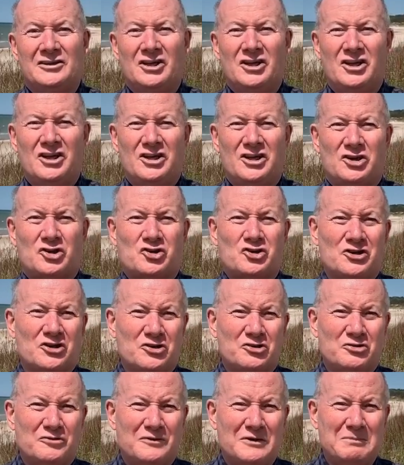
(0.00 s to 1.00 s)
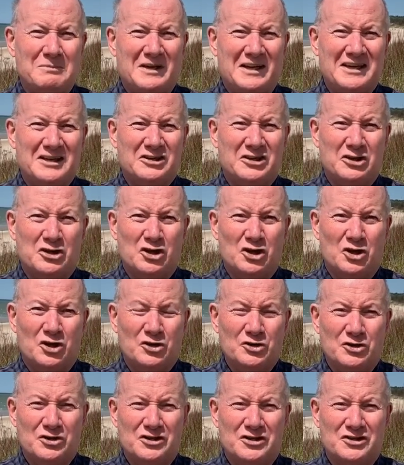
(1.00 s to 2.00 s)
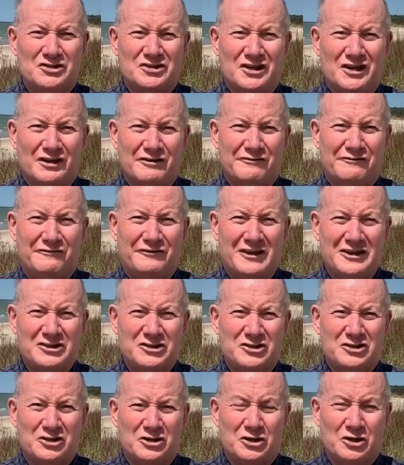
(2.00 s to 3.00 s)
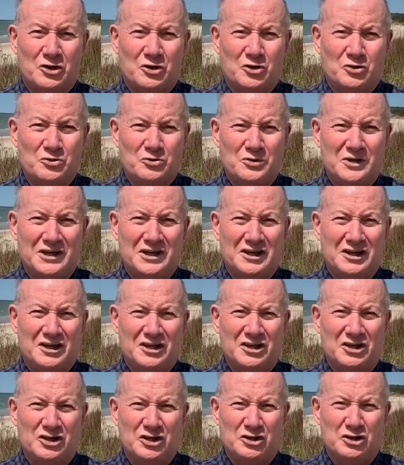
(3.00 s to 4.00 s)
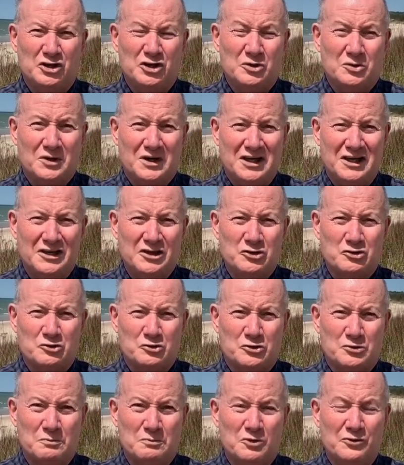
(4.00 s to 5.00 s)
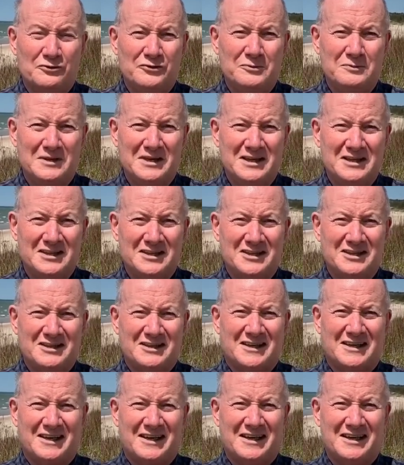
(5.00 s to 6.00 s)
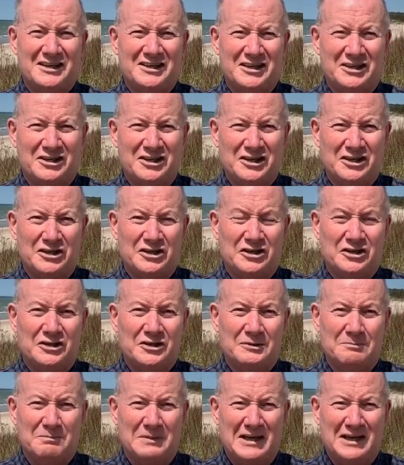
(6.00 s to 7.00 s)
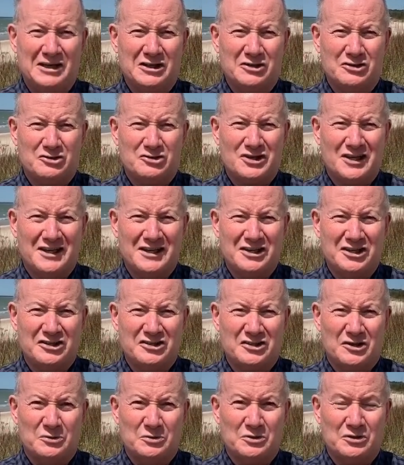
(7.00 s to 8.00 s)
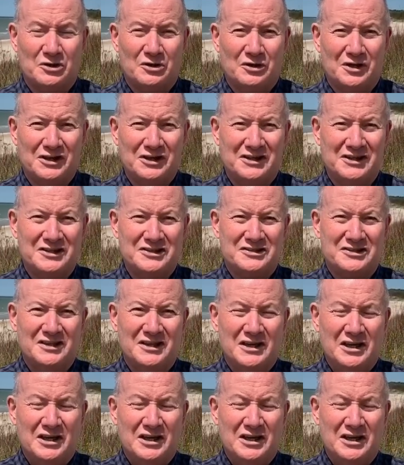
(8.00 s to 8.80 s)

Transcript: The Church of Almighty God is a fast-growing new religious movement credited by the Chinese authorities